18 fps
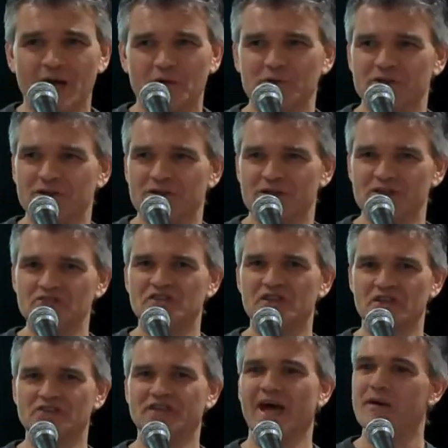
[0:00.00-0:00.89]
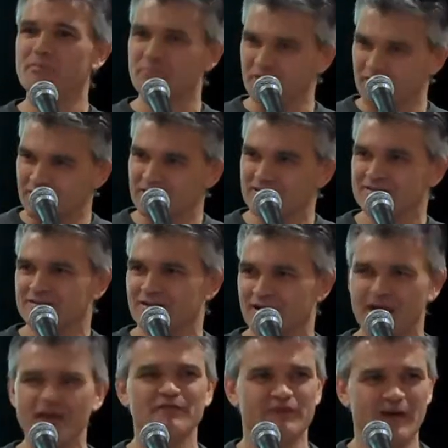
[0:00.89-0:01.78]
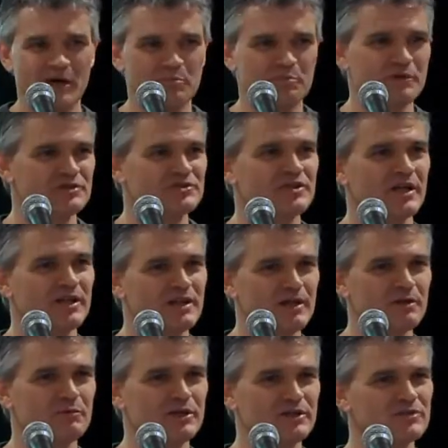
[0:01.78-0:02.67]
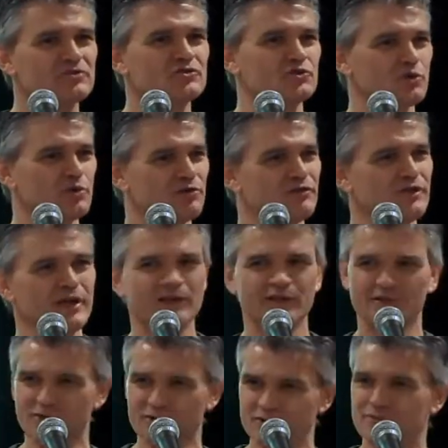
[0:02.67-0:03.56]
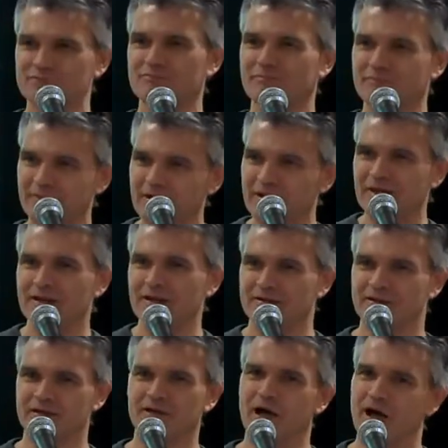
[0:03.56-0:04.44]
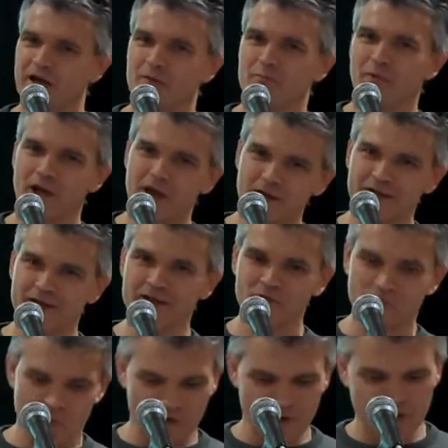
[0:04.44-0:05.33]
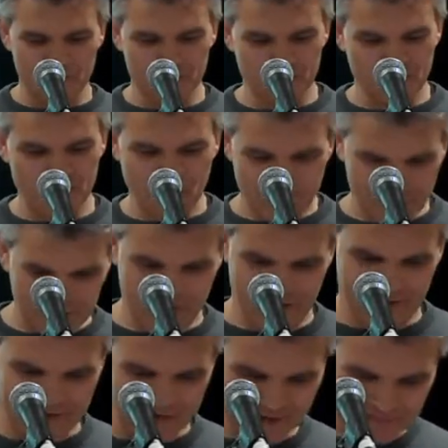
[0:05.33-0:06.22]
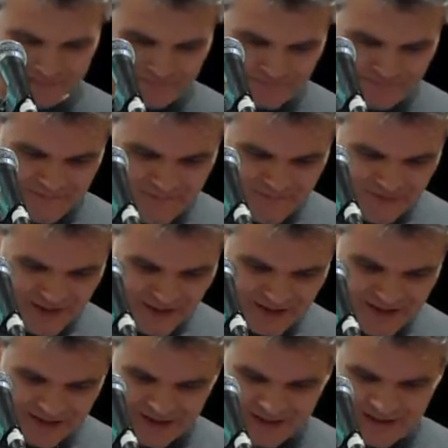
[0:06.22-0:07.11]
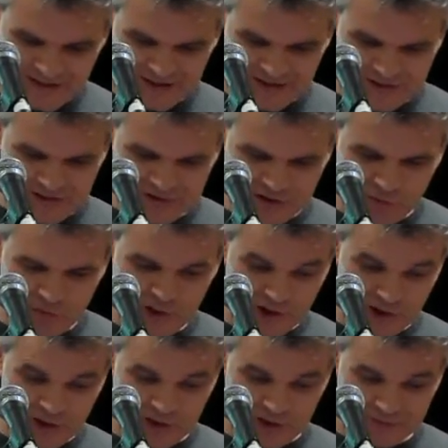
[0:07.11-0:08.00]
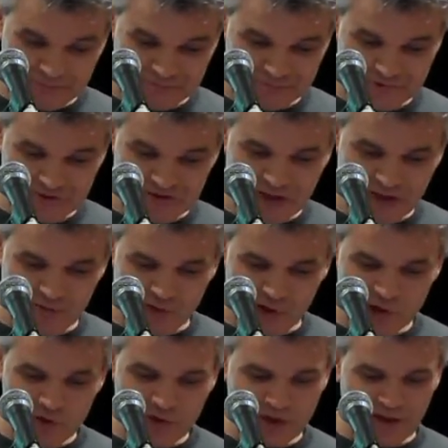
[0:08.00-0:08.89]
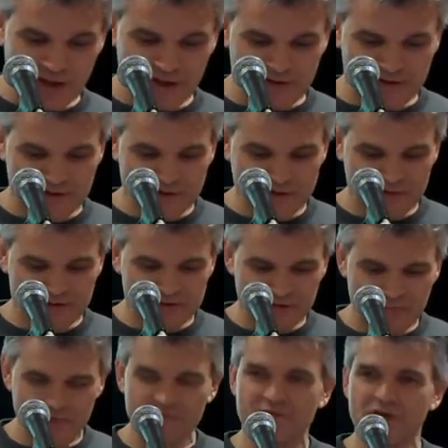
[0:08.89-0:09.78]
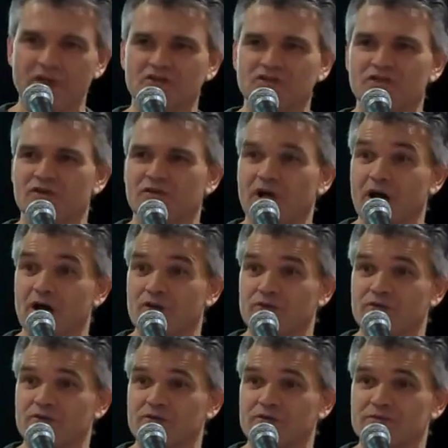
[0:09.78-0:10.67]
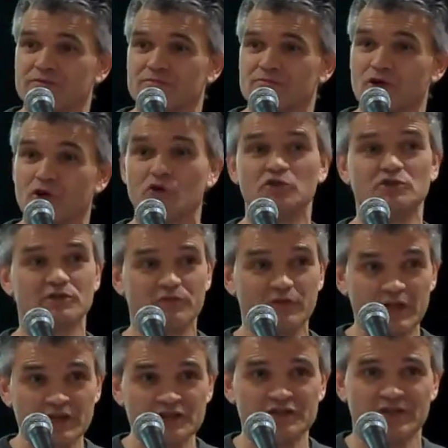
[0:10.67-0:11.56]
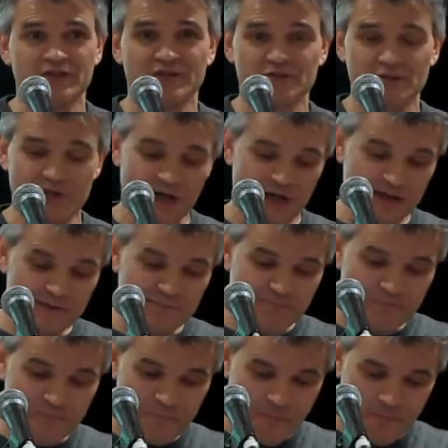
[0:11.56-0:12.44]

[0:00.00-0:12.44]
I mean, these things happen. Life happens, and then we sort of tend to think I am lucky or I'm unlucky. Mm. So we're going to just have a look at some events around the crucifixion today